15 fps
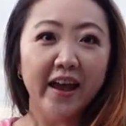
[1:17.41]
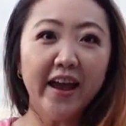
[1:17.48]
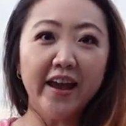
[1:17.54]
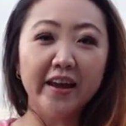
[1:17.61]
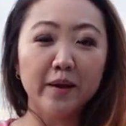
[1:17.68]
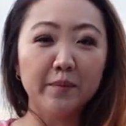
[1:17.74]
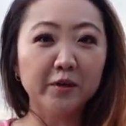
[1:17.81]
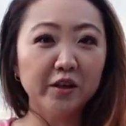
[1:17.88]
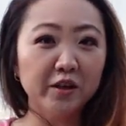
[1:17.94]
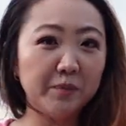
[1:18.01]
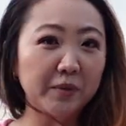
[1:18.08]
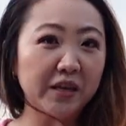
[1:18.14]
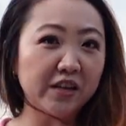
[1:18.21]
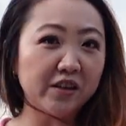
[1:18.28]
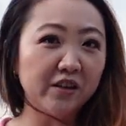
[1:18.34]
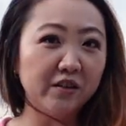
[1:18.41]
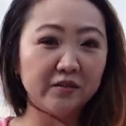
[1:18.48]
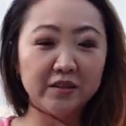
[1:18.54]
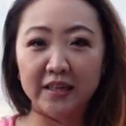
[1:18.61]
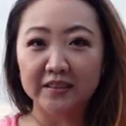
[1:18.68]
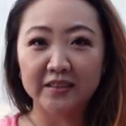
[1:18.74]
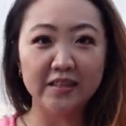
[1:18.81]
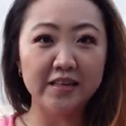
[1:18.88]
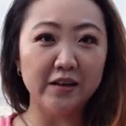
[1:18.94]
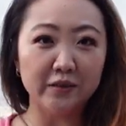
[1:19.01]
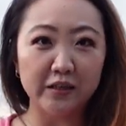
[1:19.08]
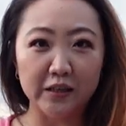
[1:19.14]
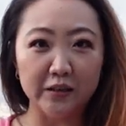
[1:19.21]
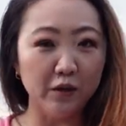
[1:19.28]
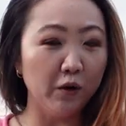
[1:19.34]
and I'm gonna be testing out
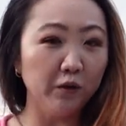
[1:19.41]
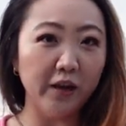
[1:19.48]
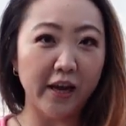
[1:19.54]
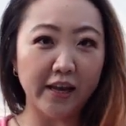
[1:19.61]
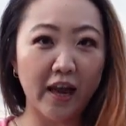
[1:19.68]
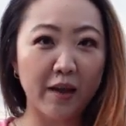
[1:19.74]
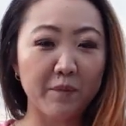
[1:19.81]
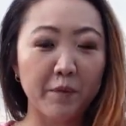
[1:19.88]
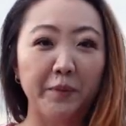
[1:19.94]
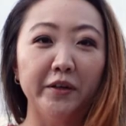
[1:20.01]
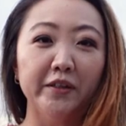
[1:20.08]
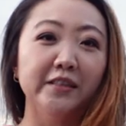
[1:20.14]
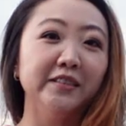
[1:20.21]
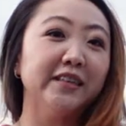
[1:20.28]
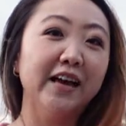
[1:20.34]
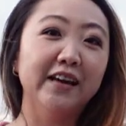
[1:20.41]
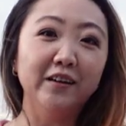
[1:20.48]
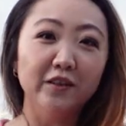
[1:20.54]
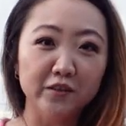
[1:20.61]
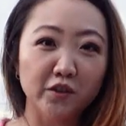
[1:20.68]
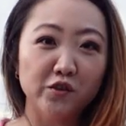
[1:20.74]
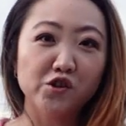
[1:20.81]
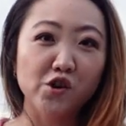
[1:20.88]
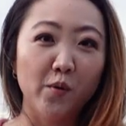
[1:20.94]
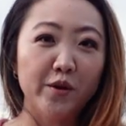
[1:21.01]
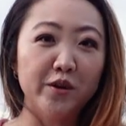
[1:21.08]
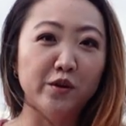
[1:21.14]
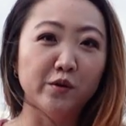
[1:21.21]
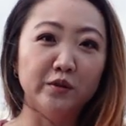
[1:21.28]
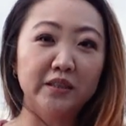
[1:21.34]
the low light capabilities and also
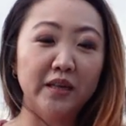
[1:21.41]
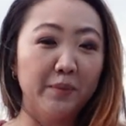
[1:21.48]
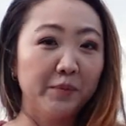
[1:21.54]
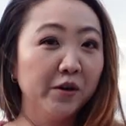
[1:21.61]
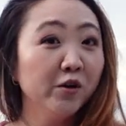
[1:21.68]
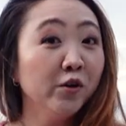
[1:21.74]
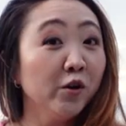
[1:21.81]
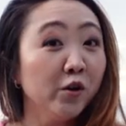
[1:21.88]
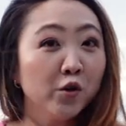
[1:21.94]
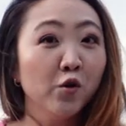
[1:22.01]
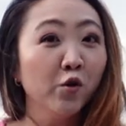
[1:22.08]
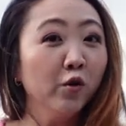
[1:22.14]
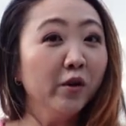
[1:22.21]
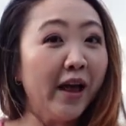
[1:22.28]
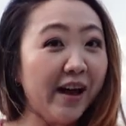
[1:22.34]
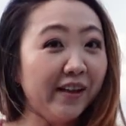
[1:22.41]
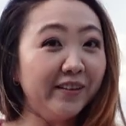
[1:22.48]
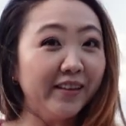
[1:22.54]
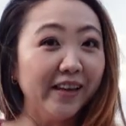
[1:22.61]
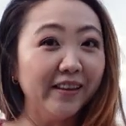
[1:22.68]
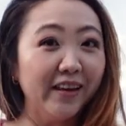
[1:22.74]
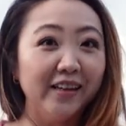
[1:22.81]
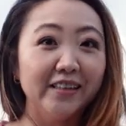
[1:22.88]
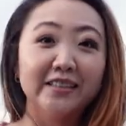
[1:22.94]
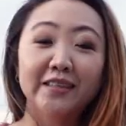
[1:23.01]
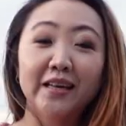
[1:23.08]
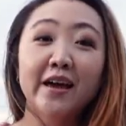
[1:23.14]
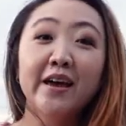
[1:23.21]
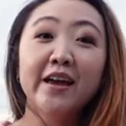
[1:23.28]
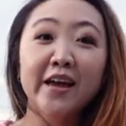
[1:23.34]
showing you some cool holiday
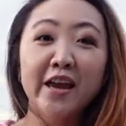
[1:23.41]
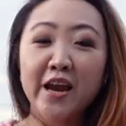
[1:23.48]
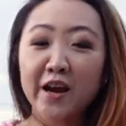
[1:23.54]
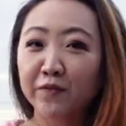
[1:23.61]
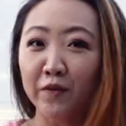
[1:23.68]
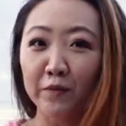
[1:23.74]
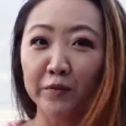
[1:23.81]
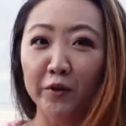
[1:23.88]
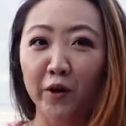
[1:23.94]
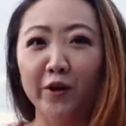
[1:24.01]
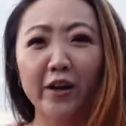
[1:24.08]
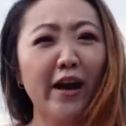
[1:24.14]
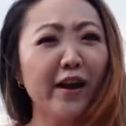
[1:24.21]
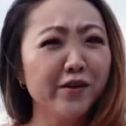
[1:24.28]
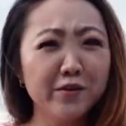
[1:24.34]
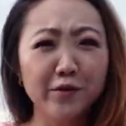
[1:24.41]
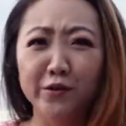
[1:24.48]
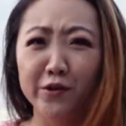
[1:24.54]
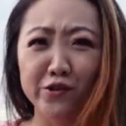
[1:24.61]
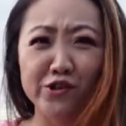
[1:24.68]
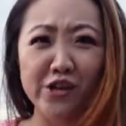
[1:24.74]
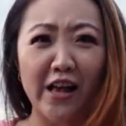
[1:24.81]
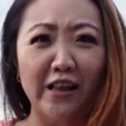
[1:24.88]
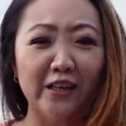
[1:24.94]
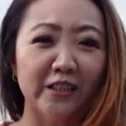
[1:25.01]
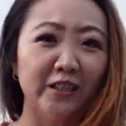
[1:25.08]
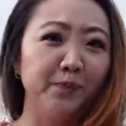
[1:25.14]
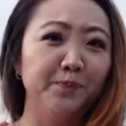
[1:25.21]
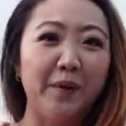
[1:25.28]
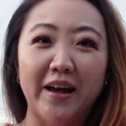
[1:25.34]
lights here from Florida. I know you're
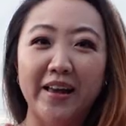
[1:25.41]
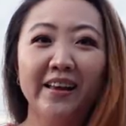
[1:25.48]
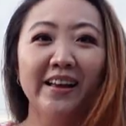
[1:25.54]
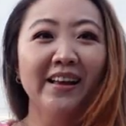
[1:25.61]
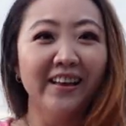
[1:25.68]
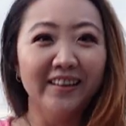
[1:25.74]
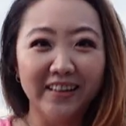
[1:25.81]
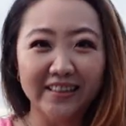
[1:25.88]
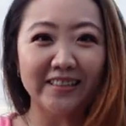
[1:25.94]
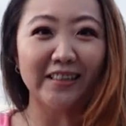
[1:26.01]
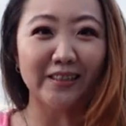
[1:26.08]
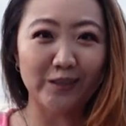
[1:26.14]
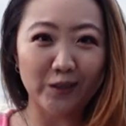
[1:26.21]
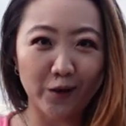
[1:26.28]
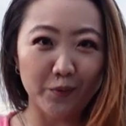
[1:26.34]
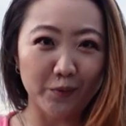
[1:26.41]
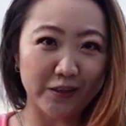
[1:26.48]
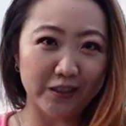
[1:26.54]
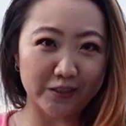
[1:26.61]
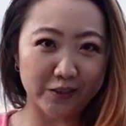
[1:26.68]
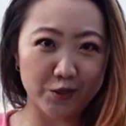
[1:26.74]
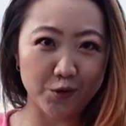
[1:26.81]
jealous, but let's get started with this